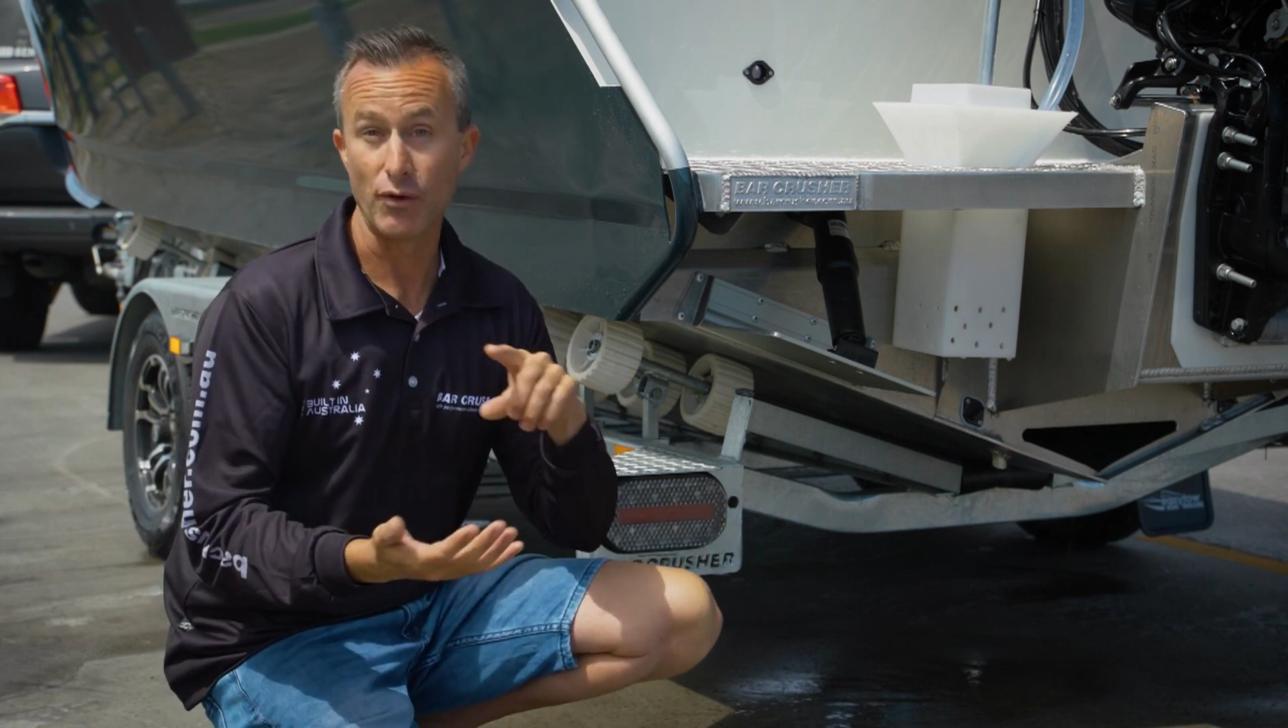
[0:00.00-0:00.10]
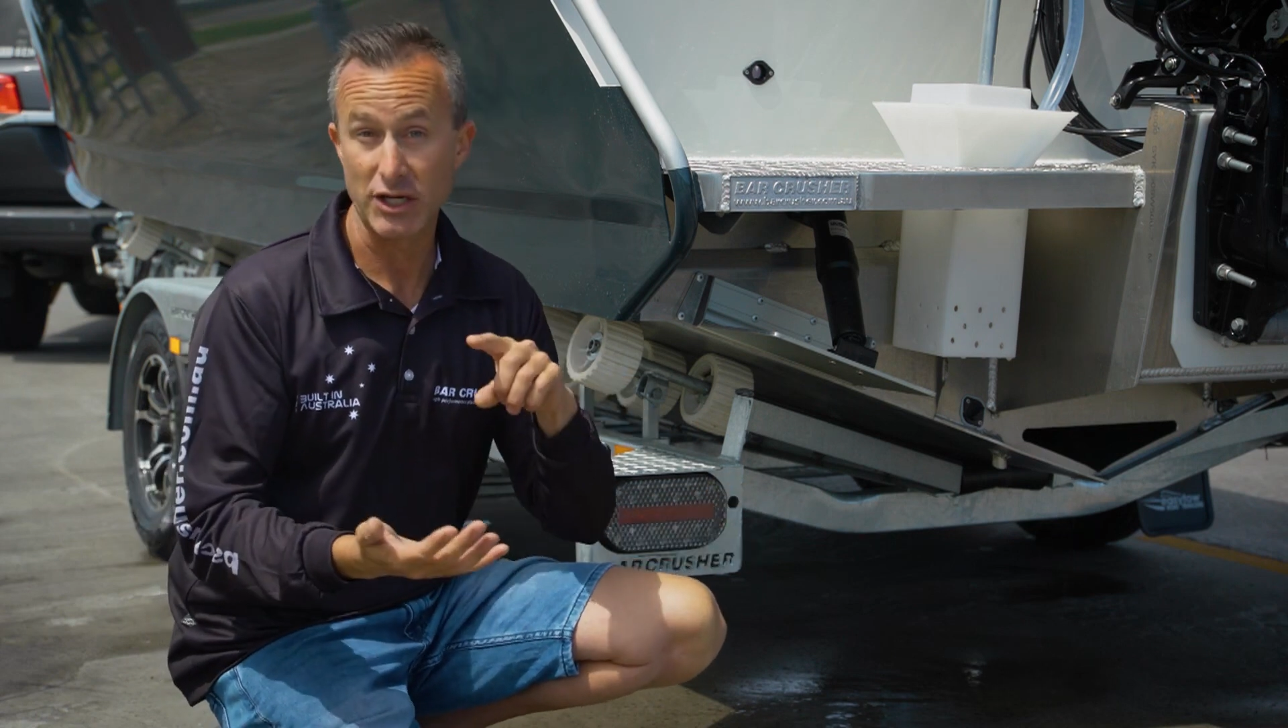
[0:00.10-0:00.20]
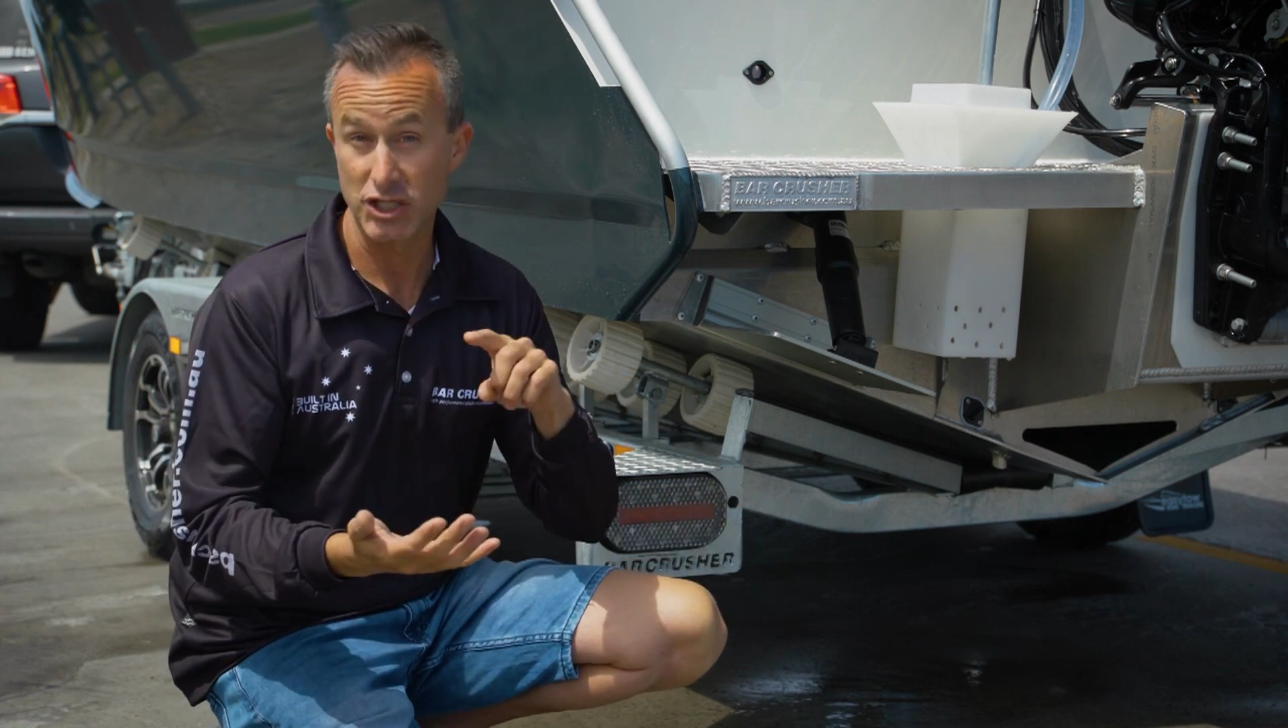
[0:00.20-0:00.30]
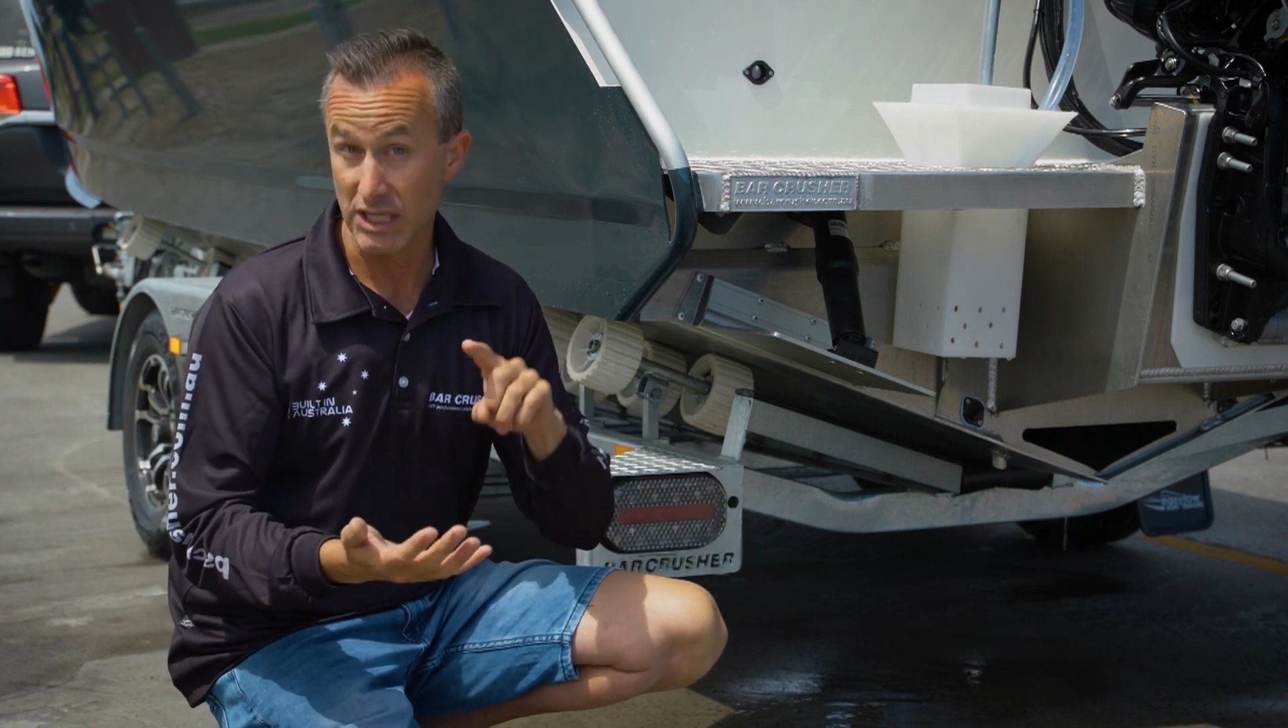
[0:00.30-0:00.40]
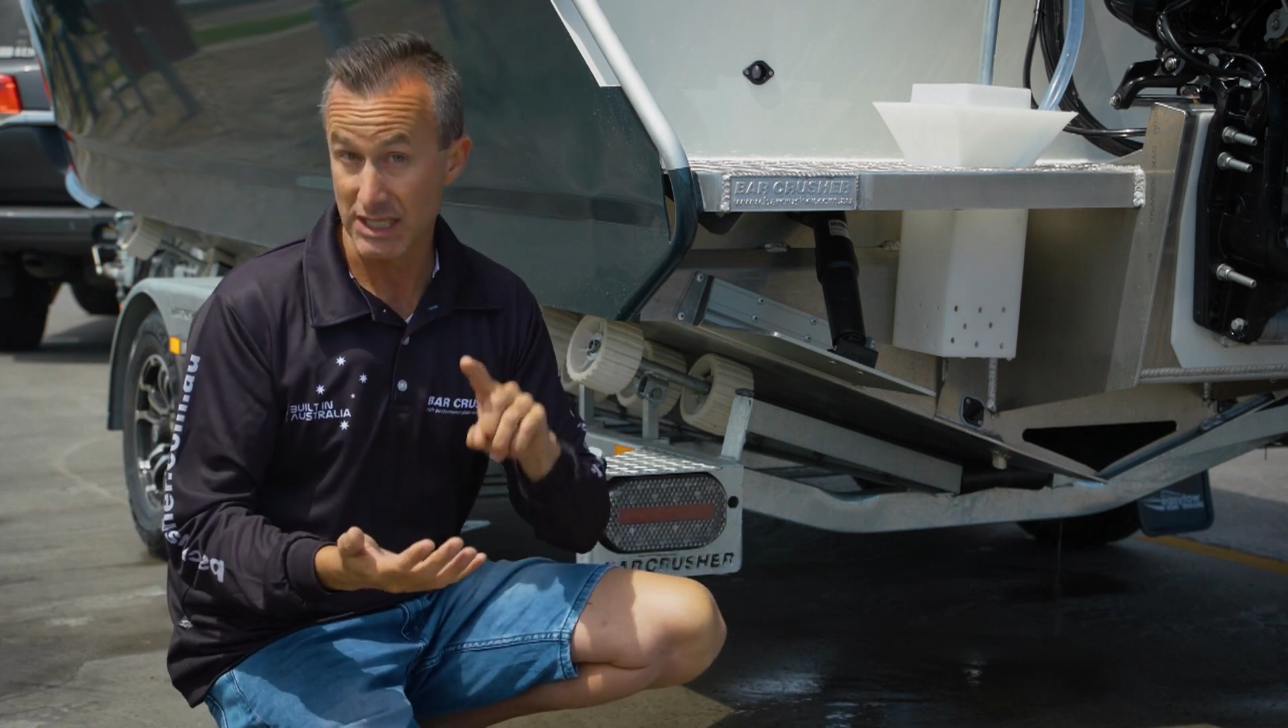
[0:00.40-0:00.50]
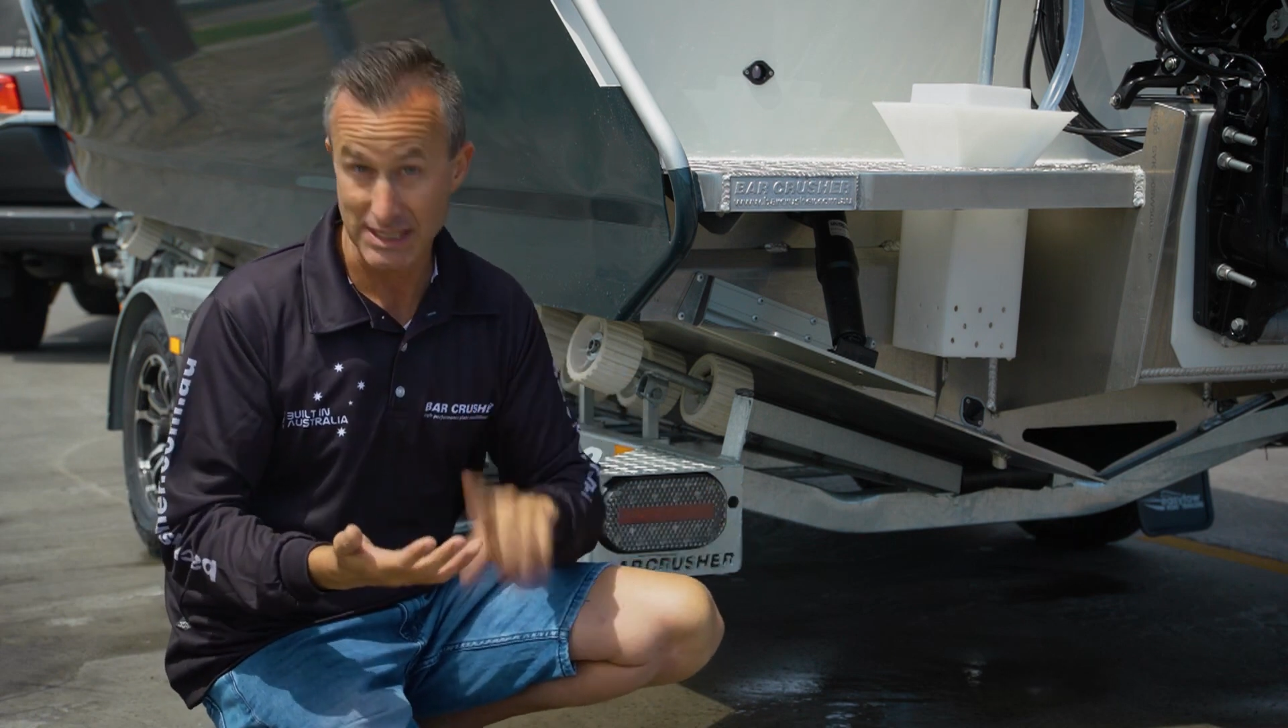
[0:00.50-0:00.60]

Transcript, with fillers: direction in the